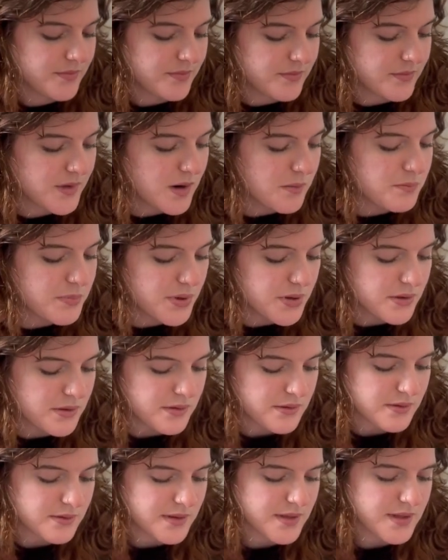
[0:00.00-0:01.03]
They're
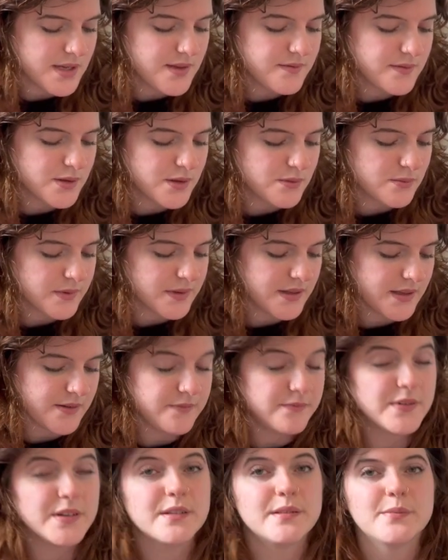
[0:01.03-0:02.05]
both, well, even the one
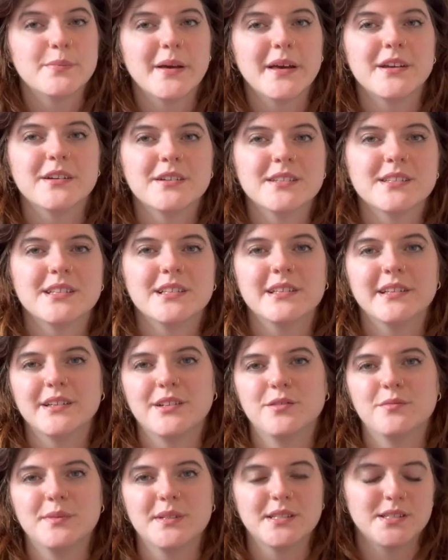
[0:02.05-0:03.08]
that fits better is a
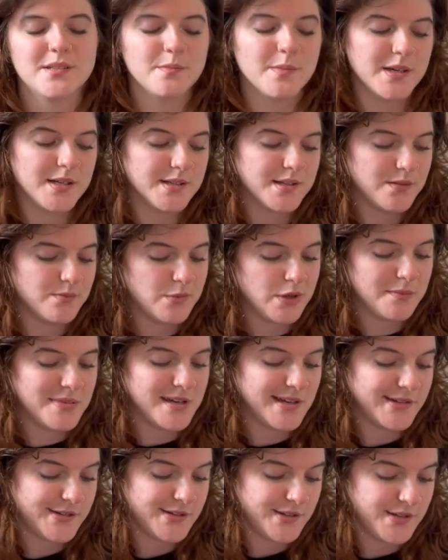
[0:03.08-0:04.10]
little bit small, so maybe
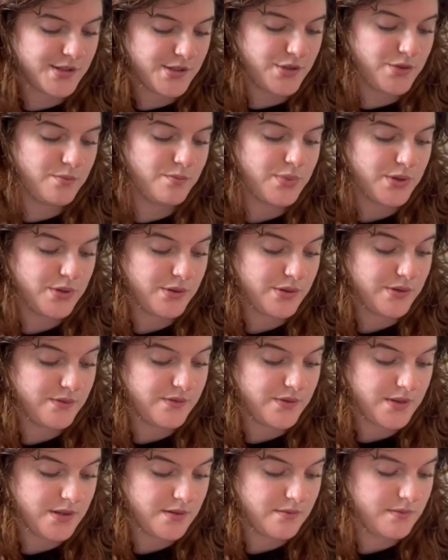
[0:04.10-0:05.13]
I should just do both of
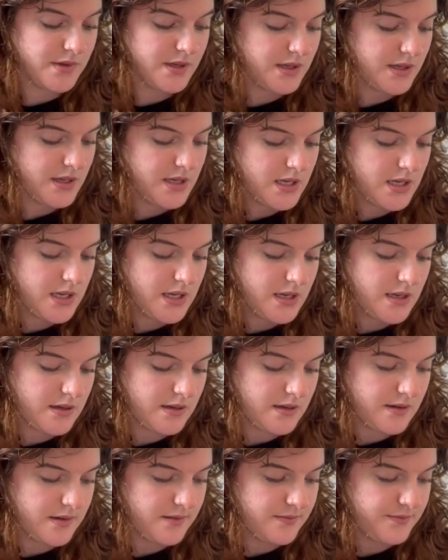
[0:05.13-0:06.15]
them.
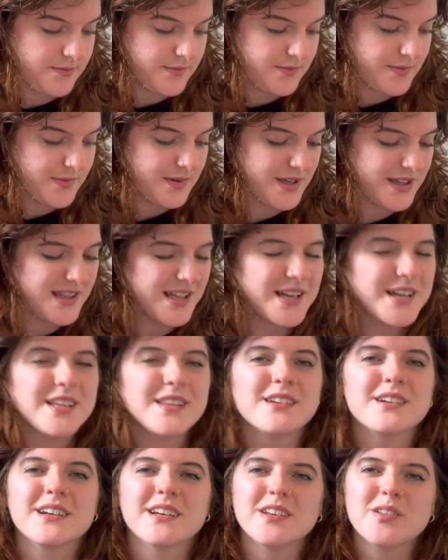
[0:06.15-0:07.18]
But then
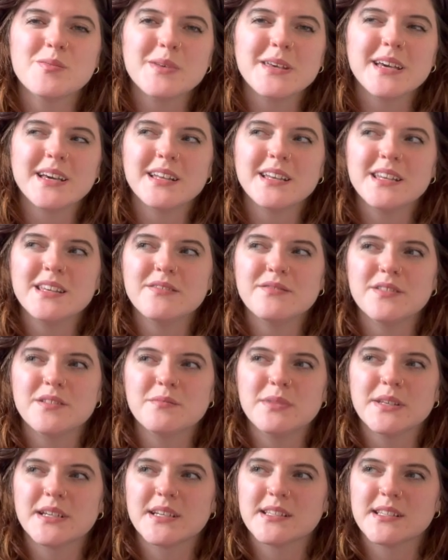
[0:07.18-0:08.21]
they're gonna be uneven
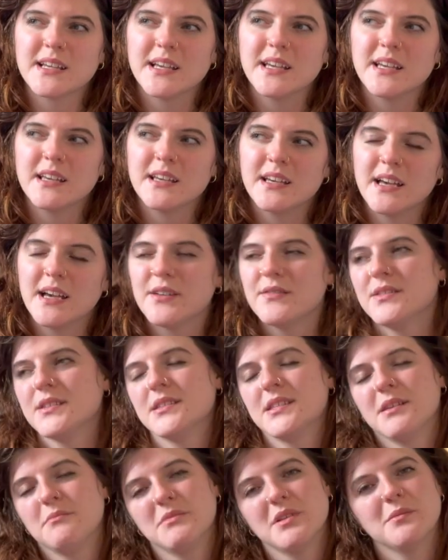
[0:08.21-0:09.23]
because I have the
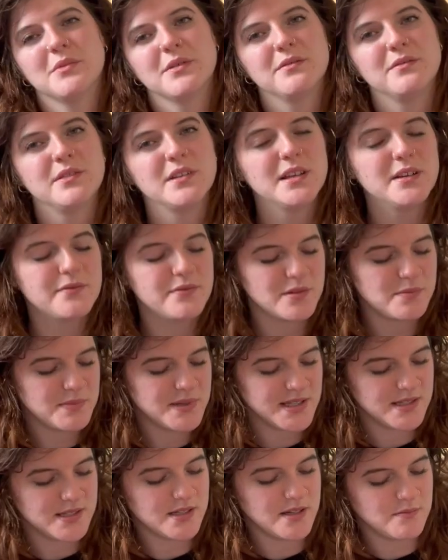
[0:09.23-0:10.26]
same number of leaf
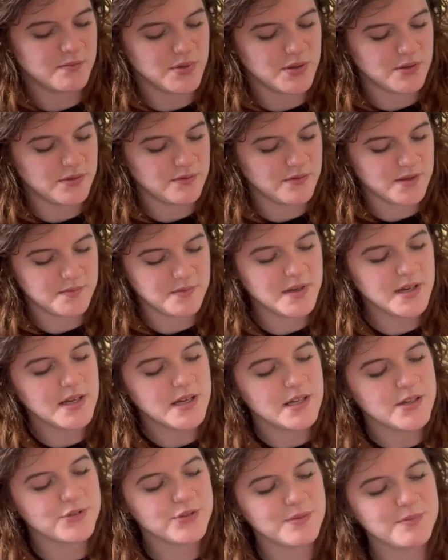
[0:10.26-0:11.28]
repeats on both of them.
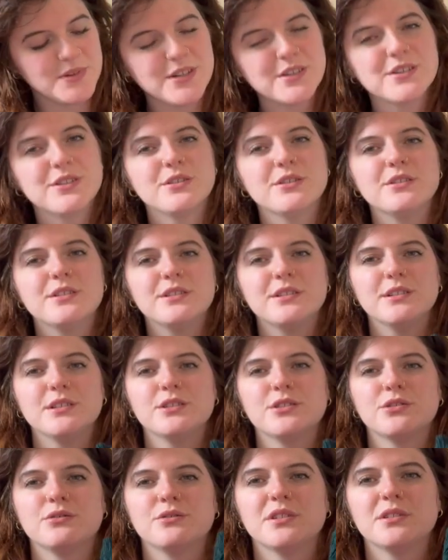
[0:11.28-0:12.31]
So I'm not totally
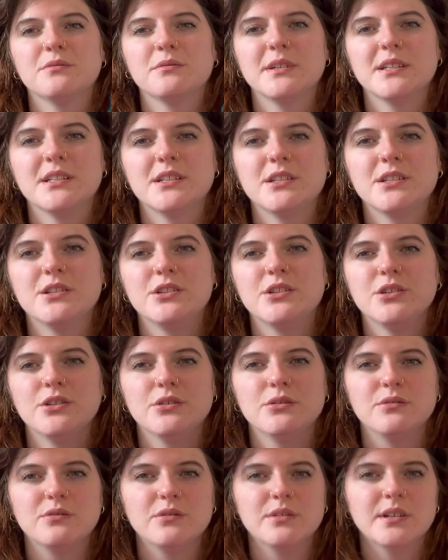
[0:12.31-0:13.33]
sure what to
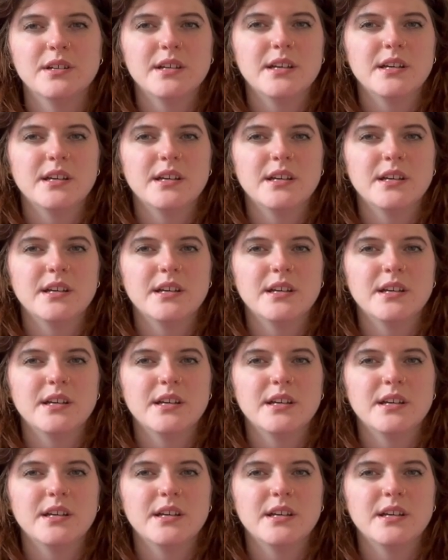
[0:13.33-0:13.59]
do.